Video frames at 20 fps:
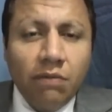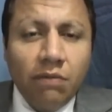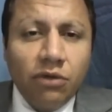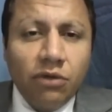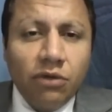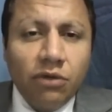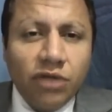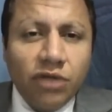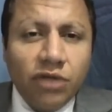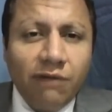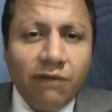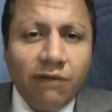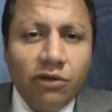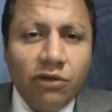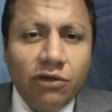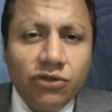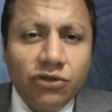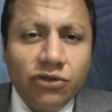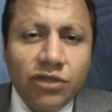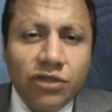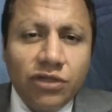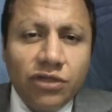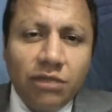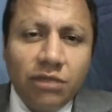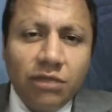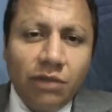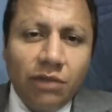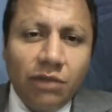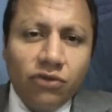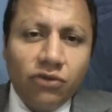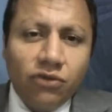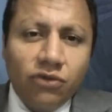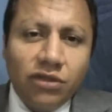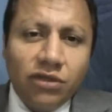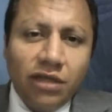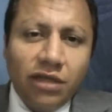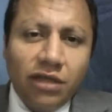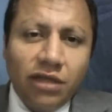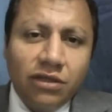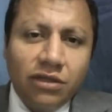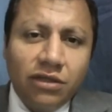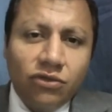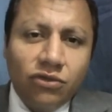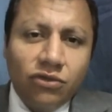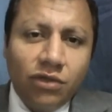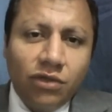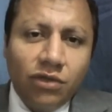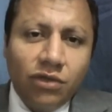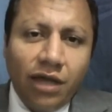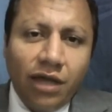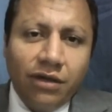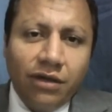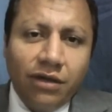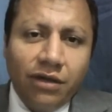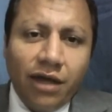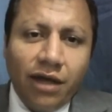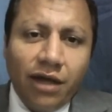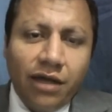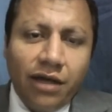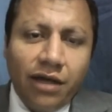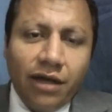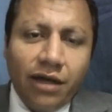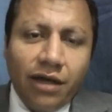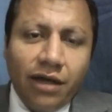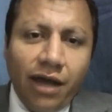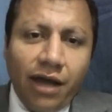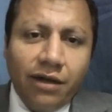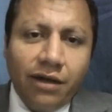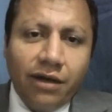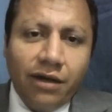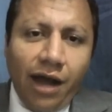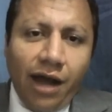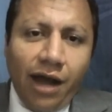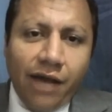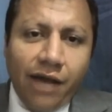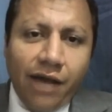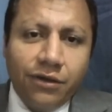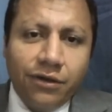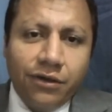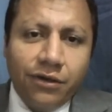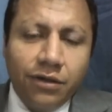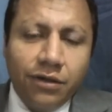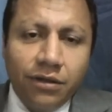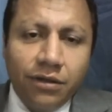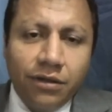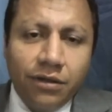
Because an evaluation system that doesn't take the student higher and higher and higher and higher,